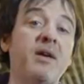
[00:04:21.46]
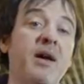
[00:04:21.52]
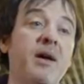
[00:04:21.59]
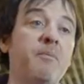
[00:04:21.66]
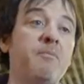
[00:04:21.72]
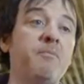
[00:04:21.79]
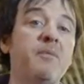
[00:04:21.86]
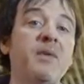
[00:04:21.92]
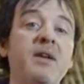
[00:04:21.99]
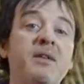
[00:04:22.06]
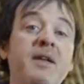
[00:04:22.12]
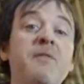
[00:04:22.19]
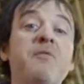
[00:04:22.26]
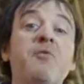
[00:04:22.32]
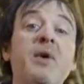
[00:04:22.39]
um,
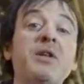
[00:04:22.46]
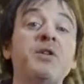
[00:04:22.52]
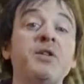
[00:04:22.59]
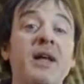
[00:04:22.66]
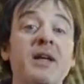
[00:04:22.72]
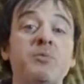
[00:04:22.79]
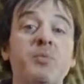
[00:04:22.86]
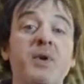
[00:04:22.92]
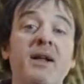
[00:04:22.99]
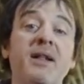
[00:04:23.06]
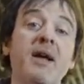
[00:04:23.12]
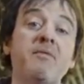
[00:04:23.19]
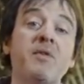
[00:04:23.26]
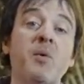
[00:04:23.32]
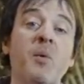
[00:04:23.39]
differential
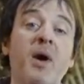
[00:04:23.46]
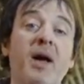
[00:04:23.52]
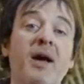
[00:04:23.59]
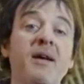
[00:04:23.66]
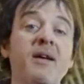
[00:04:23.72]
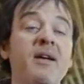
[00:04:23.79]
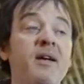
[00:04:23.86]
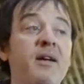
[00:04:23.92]
SPL everywhere.